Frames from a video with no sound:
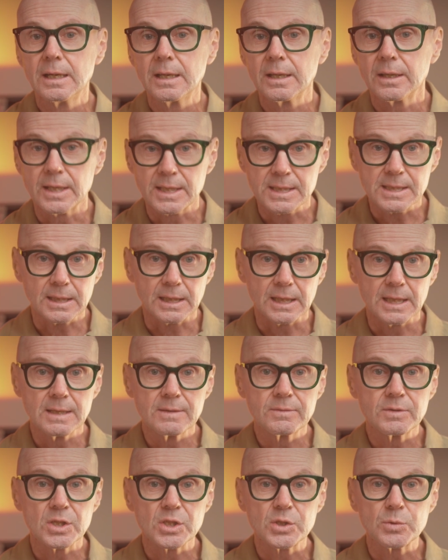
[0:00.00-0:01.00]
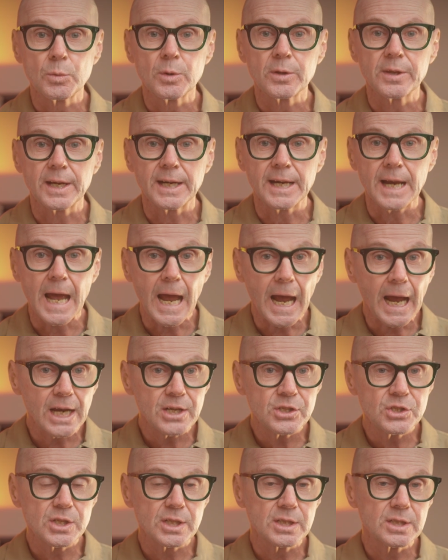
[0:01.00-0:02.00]
this leaves us with an
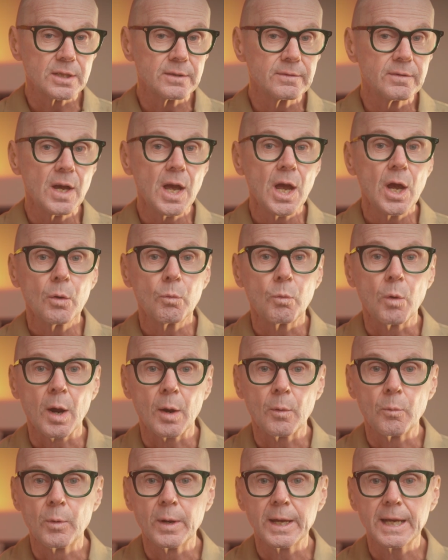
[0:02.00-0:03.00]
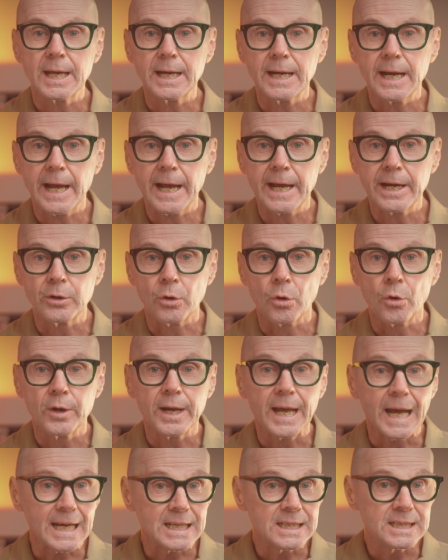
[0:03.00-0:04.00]
adjective where we can add
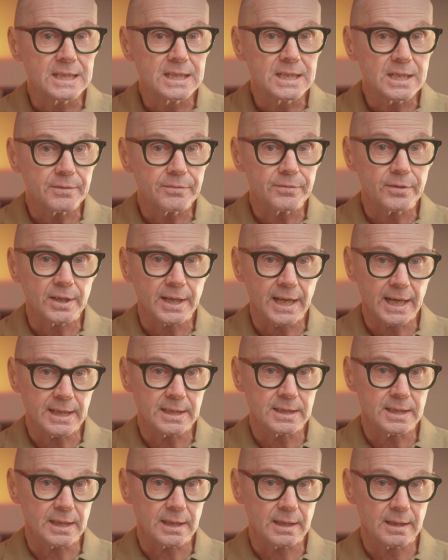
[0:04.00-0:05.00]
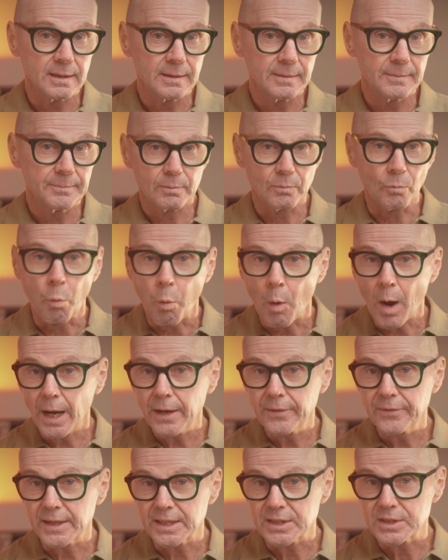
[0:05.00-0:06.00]
on a different ending,
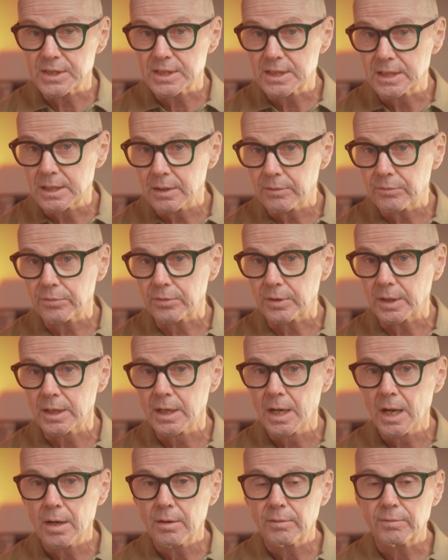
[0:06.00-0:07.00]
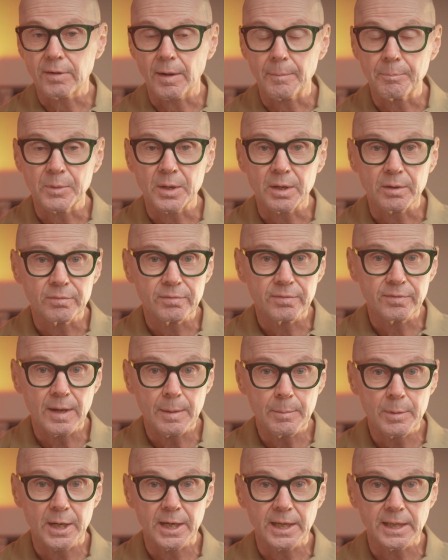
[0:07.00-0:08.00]
one that's different from the
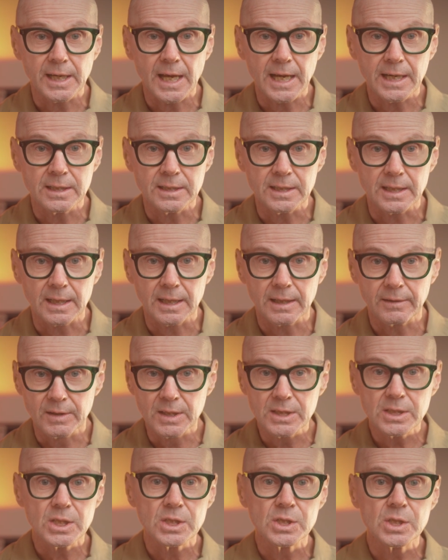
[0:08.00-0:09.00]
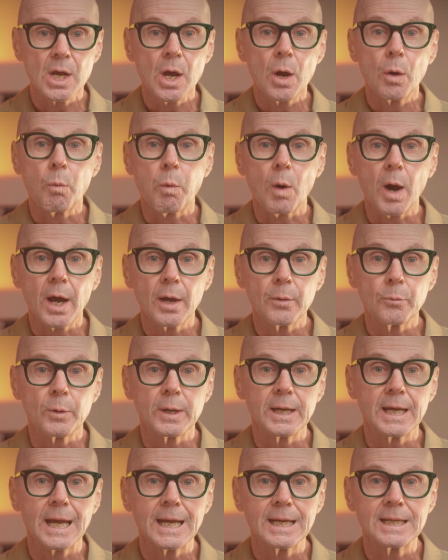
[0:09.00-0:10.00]
feminine ending. And this is why
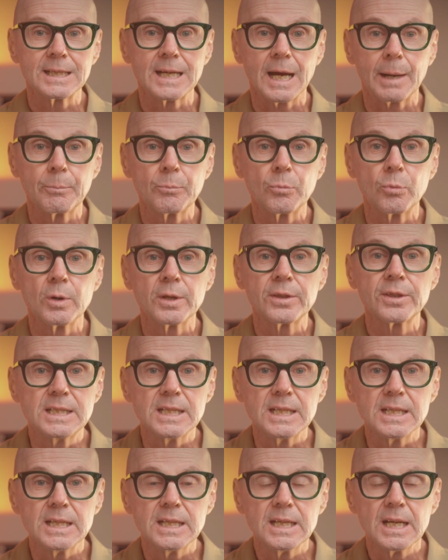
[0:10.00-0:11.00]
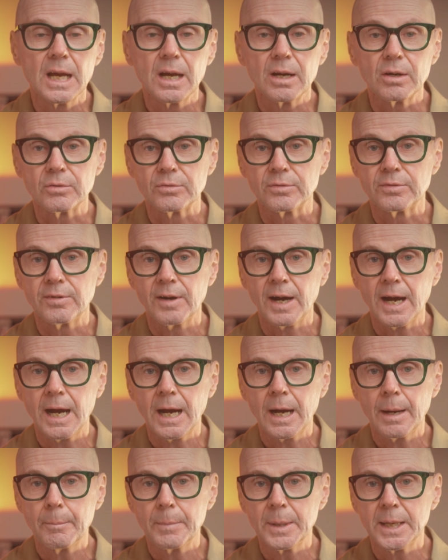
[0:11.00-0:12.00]
we end up with die
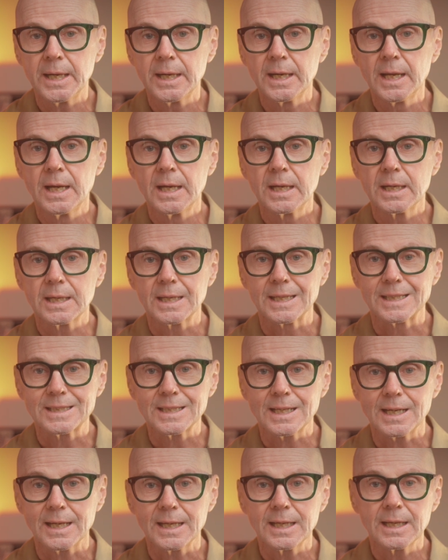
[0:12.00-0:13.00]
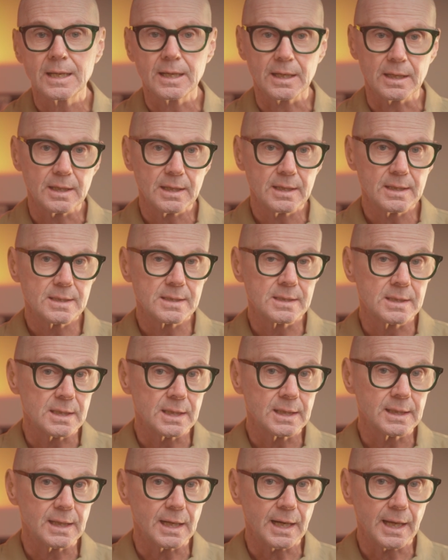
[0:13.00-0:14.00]
warmen Getränke
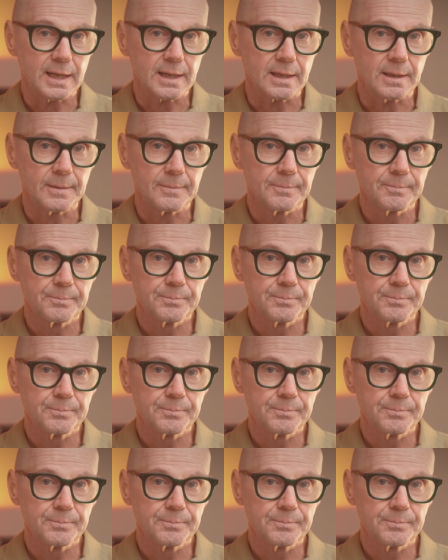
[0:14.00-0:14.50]
sind lecker.